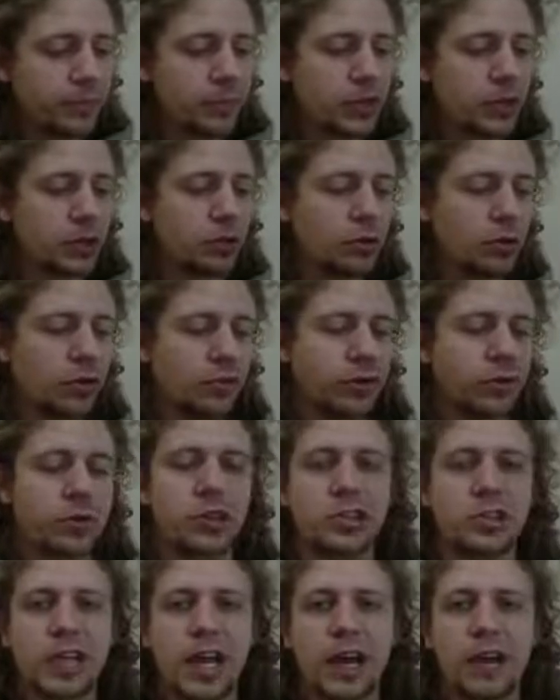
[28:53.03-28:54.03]
or if you're in
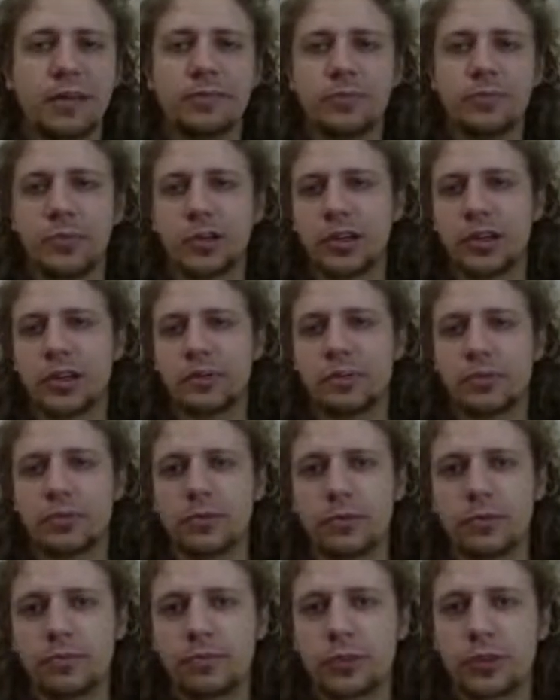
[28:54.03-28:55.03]
the chat, you can
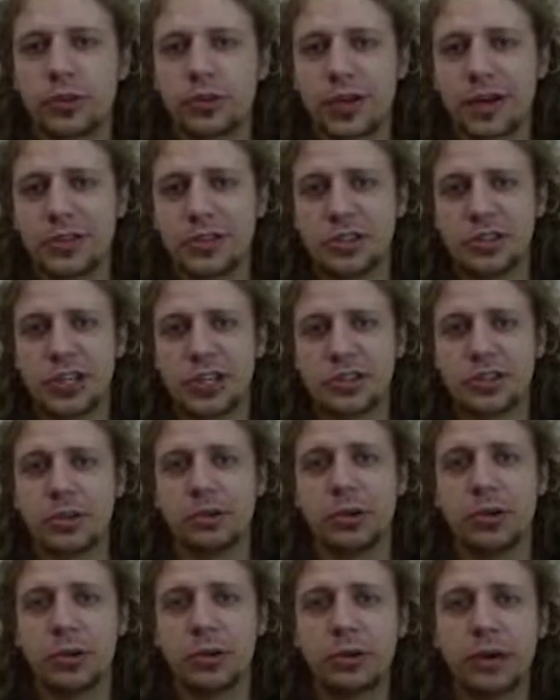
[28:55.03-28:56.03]
try to suggest it
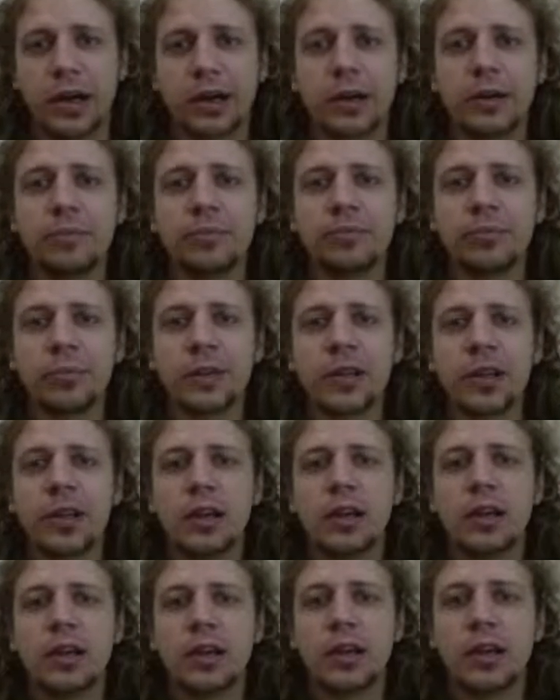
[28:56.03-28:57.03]
real quick.
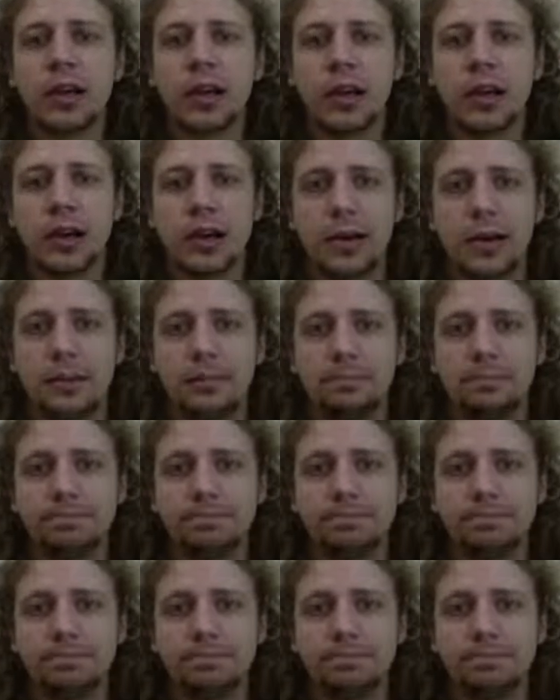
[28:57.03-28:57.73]
The